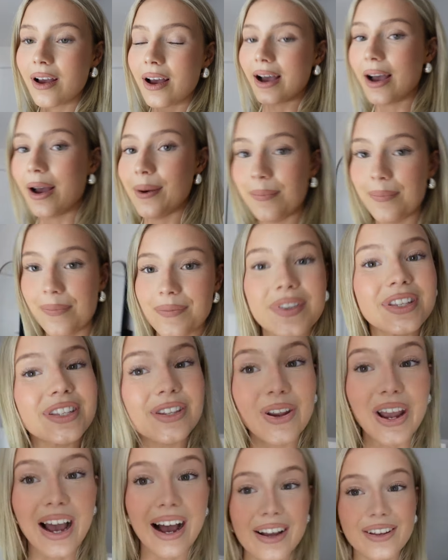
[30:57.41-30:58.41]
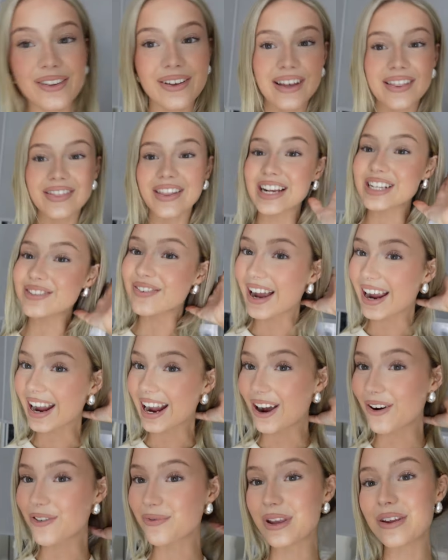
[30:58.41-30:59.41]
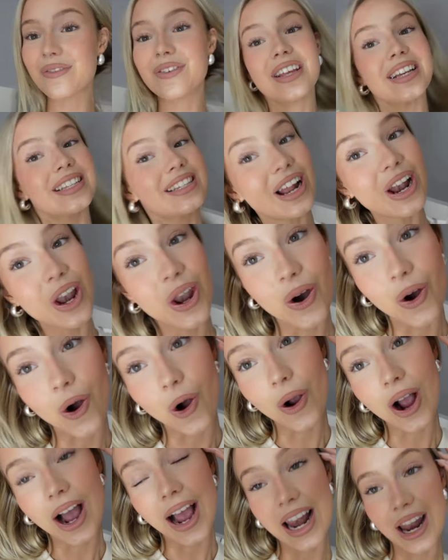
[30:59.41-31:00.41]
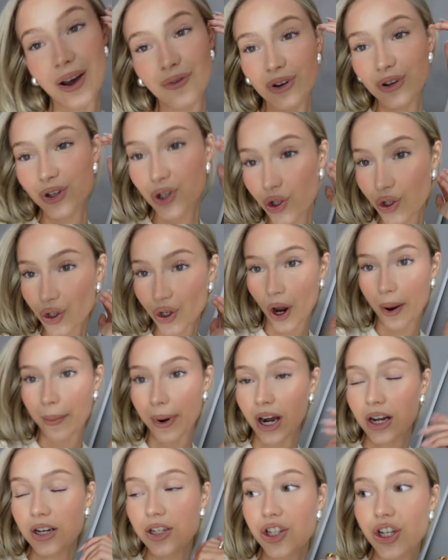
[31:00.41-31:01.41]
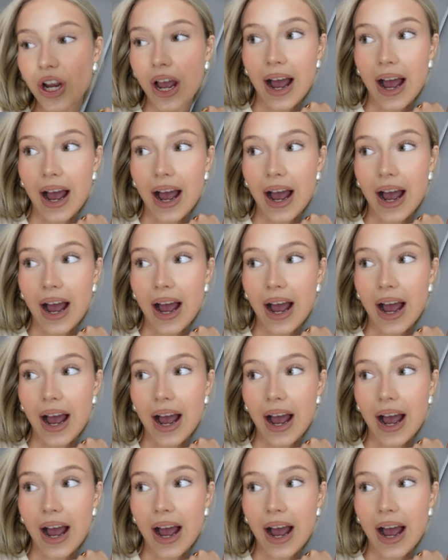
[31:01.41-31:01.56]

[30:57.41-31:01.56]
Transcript: So yeah, thanks for hanging out with me for this long. I love you so much.